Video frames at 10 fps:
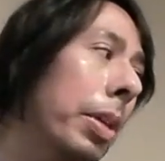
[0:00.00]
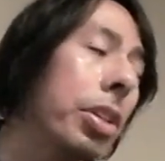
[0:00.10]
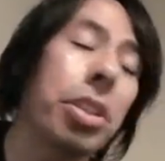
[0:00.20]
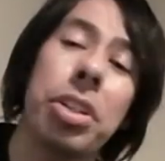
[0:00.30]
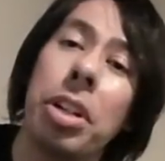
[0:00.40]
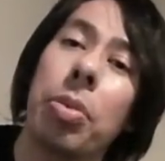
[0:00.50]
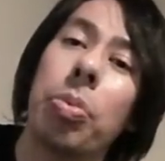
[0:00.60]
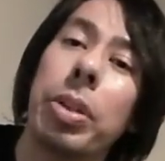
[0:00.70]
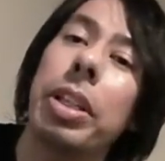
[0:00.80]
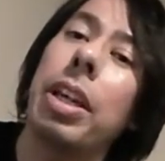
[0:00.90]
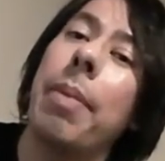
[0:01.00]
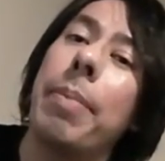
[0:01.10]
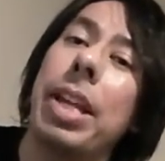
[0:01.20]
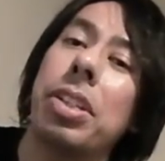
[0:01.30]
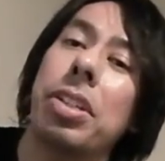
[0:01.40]
He's just a really
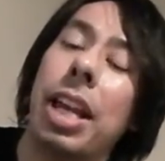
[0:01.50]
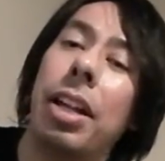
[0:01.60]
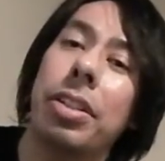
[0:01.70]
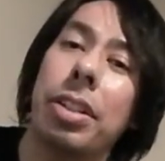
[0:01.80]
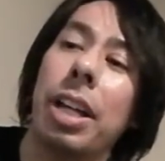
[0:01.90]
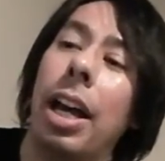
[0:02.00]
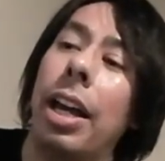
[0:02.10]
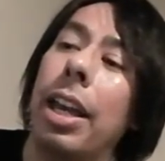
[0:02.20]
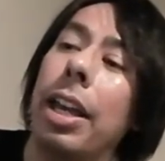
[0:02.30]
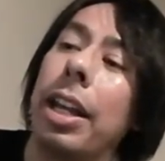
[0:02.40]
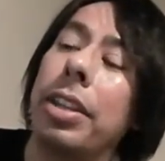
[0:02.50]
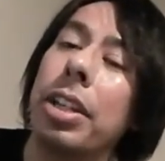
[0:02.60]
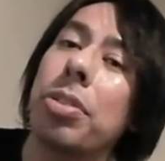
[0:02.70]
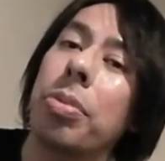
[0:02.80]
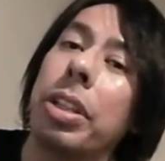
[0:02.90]
amazing, talented guy, and I
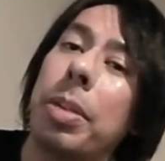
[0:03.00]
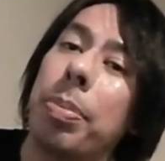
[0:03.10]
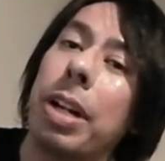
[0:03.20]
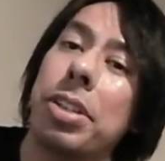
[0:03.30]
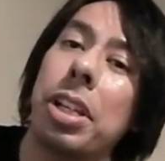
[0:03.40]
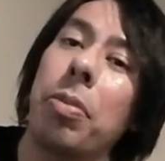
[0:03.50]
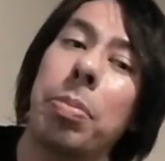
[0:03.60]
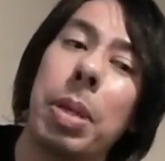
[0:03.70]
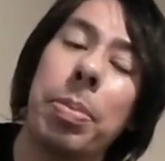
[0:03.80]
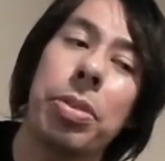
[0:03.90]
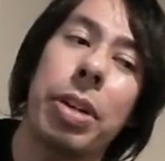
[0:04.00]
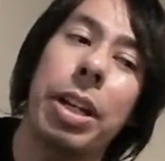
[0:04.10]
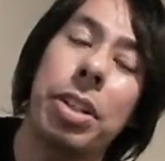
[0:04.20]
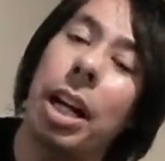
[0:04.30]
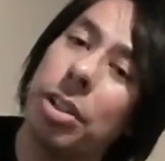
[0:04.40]
think it's really depressing when people
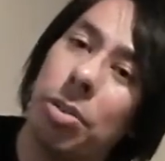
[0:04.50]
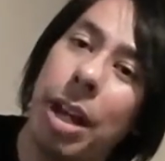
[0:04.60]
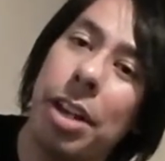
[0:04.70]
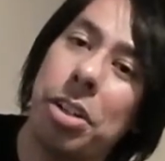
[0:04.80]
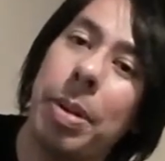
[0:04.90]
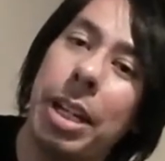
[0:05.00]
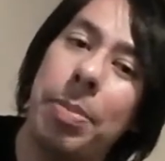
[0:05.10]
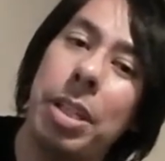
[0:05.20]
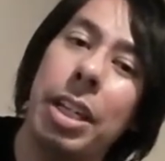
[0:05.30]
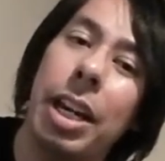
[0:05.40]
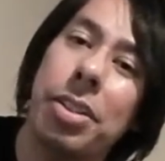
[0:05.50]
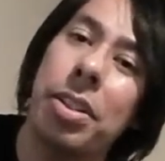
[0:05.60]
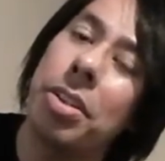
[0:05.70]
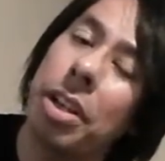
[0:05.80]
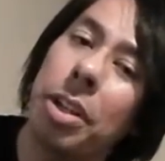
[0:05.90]
try to talk trash about MD
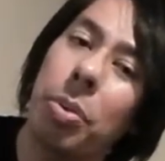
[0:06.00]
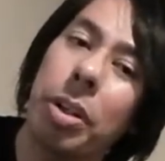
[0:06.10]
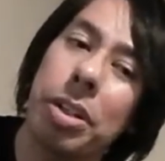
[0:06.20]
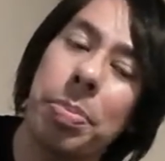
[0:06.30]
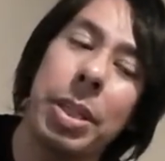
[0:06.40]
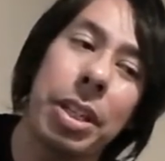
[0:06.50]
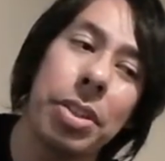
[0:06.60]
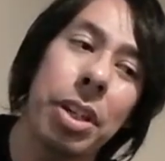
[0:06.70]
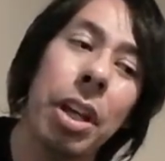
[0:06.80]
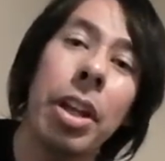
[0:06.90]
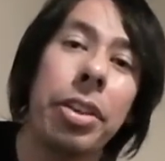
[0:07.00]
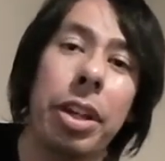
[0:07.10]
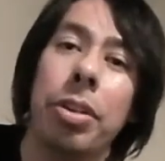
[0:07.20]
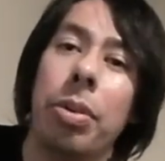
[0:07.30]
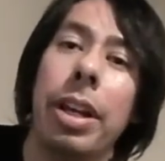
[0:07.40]
Geist and his other works, because
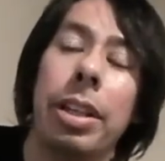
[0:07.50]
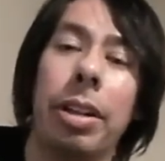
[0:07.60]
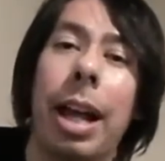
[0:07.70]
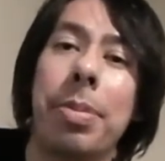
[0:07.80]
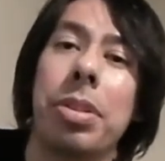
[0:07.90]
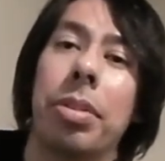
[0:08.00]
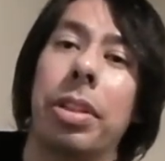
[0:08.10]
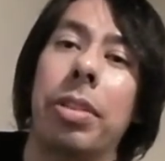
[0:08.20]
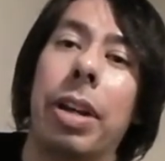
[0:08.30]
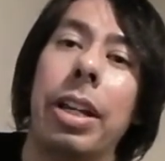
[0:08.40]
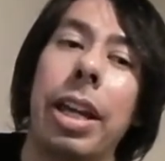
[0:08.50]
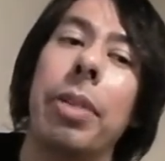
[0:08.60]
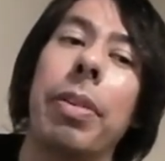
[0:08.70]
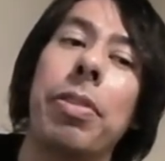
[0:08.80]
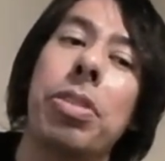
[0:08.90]
they're great. They're absolutely great.
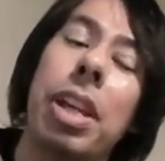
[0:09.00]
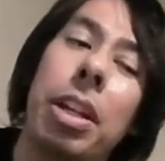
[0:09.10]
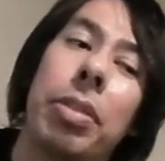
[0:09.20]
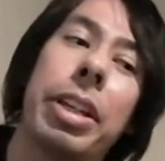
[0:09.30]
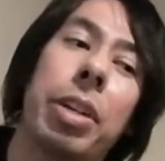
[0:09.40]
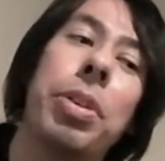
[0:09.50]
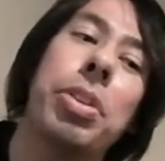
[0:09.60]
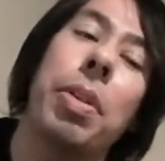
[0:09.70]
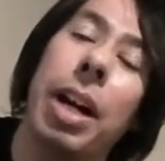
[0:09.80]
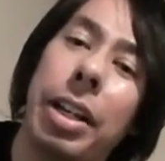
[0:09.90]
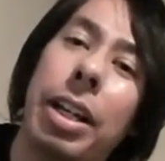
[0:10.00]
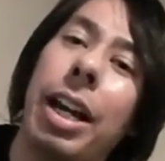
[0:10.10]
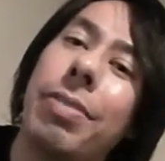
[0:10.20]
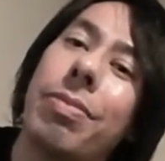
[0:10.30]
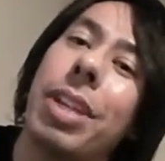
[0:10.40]
And if you say you like Koichi Ohara,
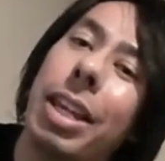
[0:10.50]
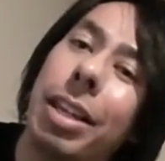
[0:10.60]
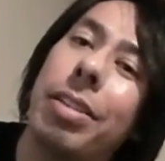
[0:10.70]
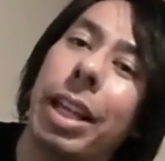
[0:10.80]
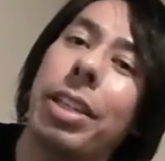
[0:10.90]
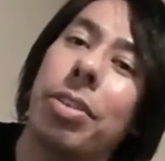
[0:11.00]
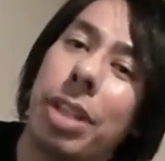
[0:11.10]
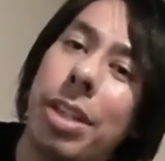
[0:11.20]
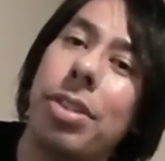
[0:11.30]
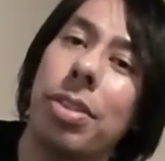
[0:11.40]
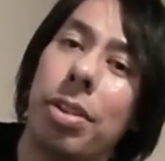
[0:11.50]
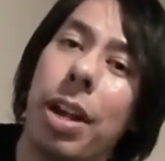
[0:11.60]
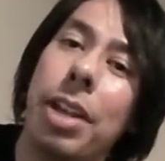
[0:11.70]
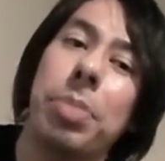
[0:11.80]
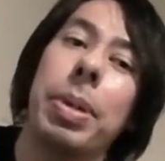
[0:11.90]
I take it like your taste is in
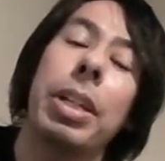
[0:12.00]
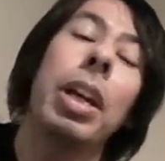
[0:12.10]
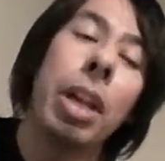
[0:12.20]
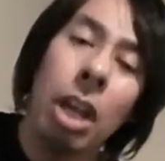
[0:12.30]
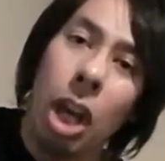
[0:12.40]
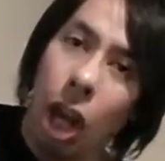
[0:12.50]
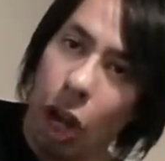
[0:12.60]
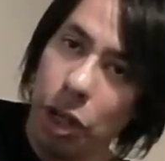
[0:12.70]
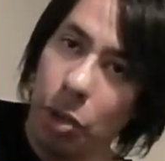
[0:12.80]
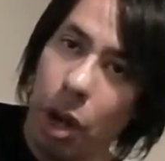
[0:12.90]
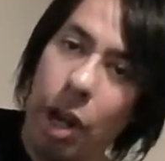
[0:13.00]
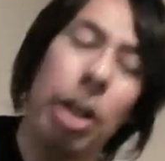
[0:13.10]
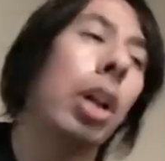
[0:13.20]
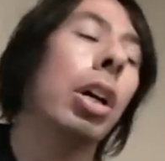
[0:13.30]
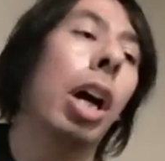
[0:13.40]
your ass. But
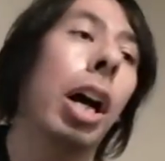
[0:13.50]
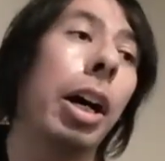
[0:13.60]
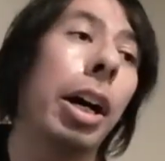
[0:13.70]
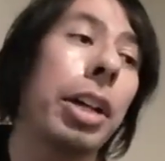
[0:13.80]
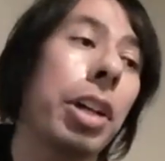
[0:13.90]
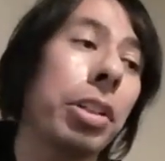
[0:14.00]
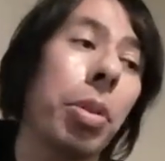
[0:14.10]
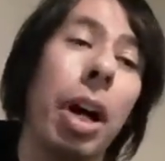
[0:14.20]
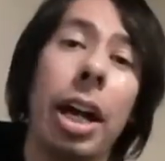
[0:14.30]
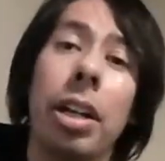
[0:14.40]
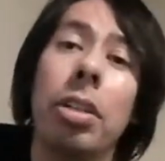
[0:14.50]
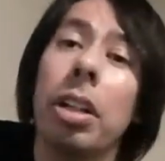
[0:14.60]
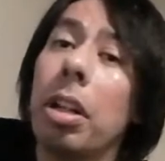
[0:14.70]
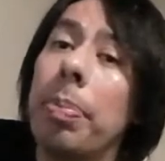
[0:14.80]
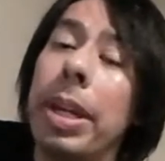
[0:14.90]
anyway, I talked to Ohara a
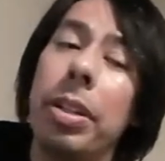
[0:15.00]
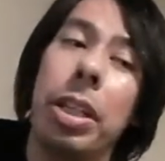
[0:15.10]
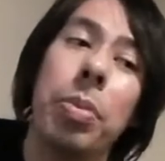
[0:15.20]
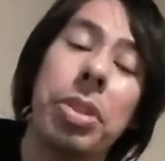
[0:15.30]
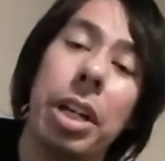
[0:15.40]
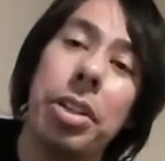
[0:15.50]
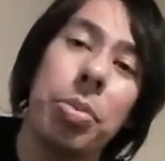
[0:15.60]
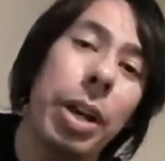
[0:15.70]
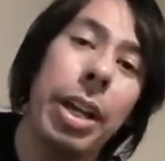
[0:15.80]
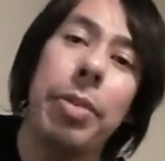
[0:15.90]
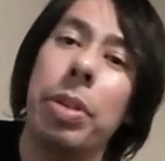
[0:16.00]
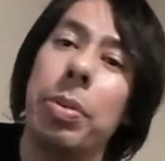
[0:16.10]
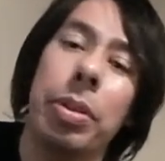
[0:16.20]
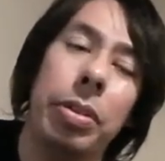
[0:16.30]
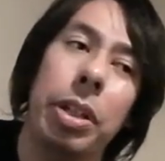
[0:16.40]
little bit. He was on his way.
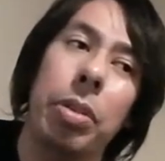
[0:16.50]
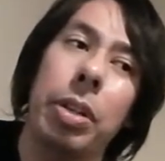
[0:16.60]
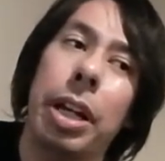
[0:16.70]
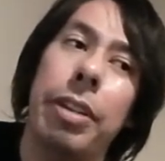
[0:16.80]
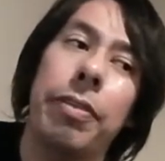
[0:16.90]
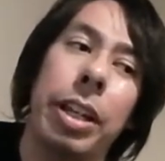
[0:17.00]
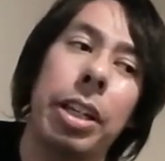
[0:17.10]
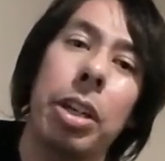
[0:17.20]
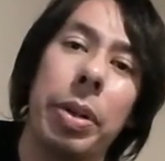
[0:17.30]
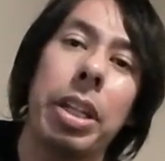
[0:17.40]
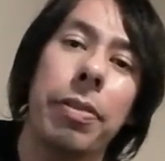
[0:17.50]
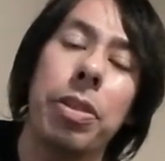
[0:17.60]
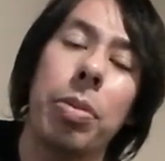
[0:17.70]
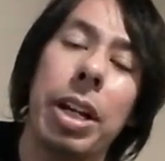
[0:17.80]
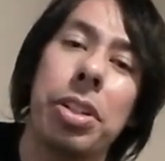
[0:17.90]
We were, you know, kind of like going in
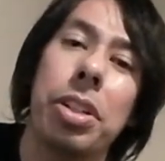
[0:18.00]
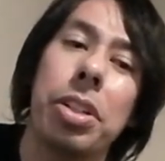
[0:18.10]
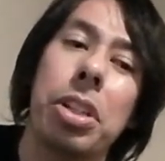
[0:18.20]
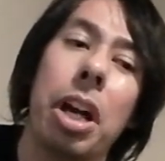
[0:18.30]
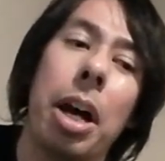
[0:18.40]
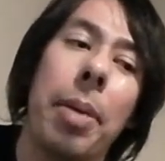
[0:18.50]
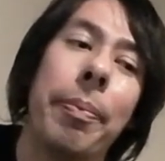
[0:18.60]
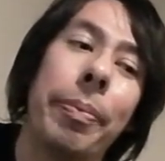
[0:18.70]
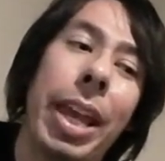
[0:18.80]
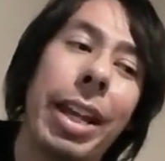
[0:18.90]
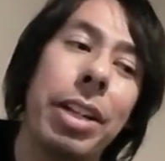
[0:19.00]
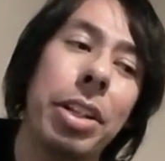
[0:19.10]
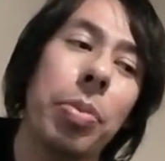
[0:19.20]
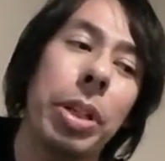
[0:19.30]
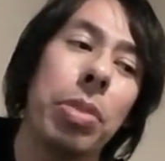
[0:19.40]
different directions. And I
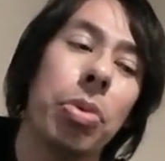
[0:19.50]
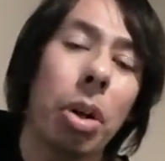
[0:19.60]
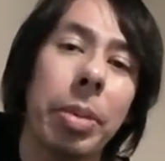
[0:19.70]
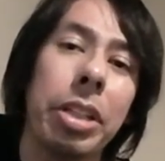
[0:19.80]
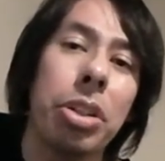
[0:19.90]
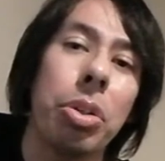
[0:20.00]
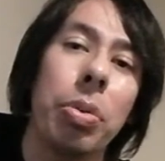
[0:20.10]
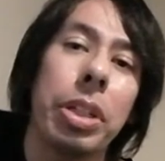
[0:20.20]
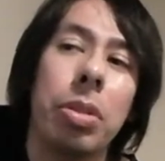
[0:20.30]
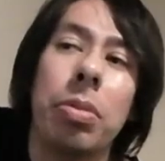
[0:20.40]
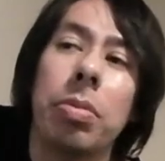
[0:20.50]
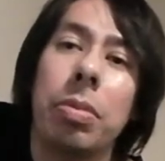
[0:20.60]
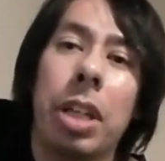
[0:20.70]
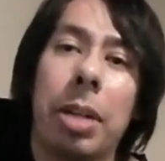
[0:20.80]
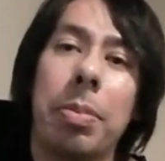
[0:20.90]
did what you normally do when you
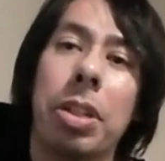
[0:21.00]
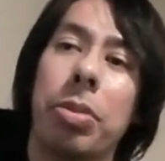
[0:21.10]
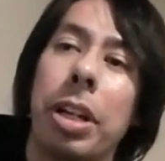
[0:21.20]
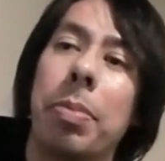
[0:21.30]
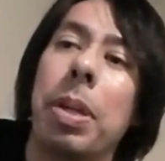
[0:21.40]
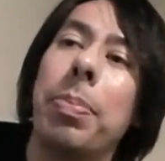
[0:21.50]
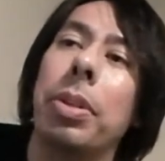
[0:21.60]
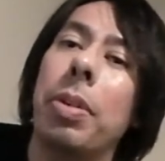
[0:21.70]
kind of meet creative people.